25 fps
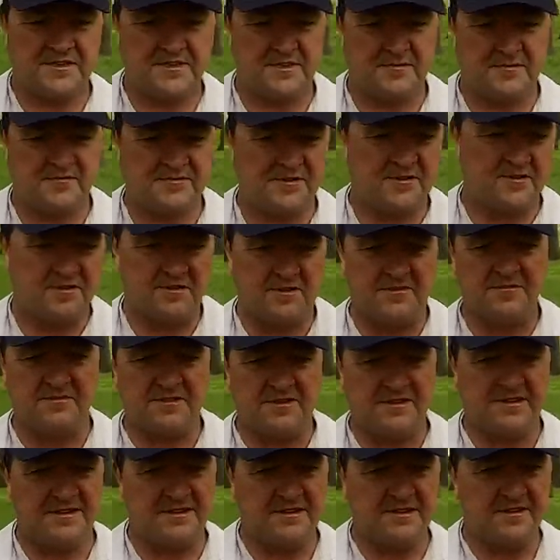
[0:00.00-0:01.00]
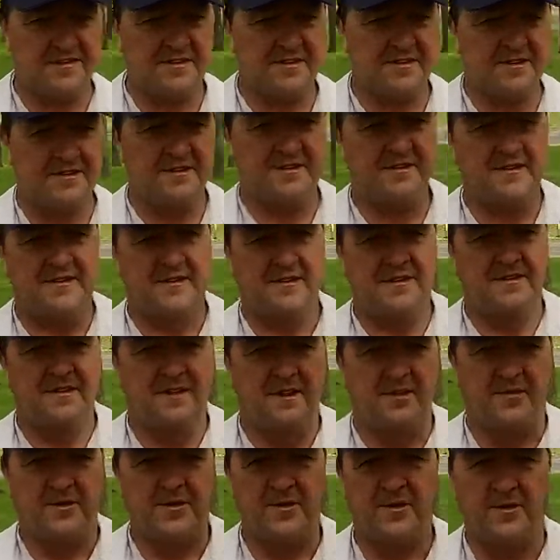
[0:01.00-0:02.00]
Sometimes
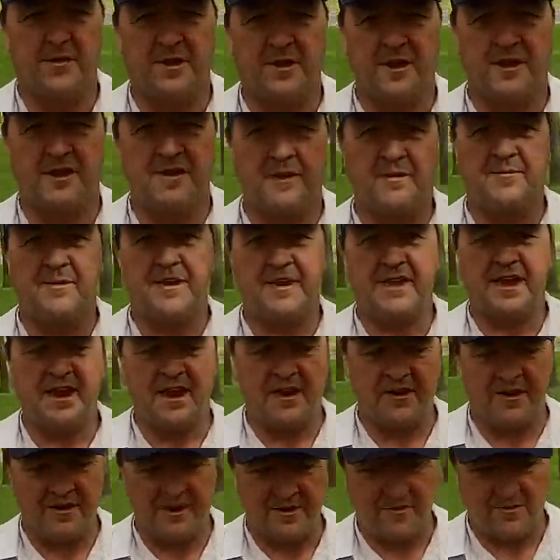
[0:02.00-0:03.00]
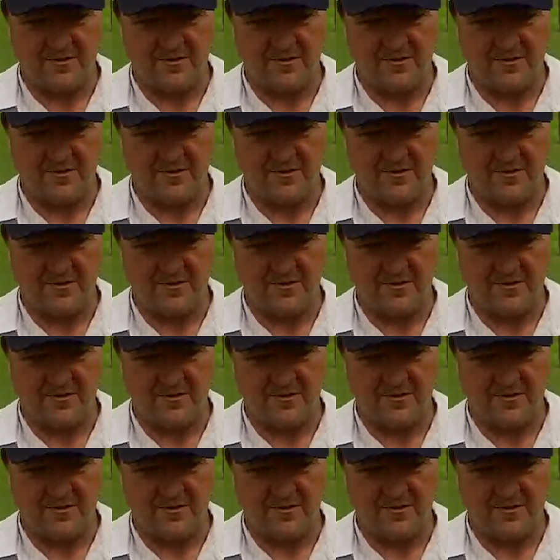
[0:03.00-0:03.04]
we all get a little bit carried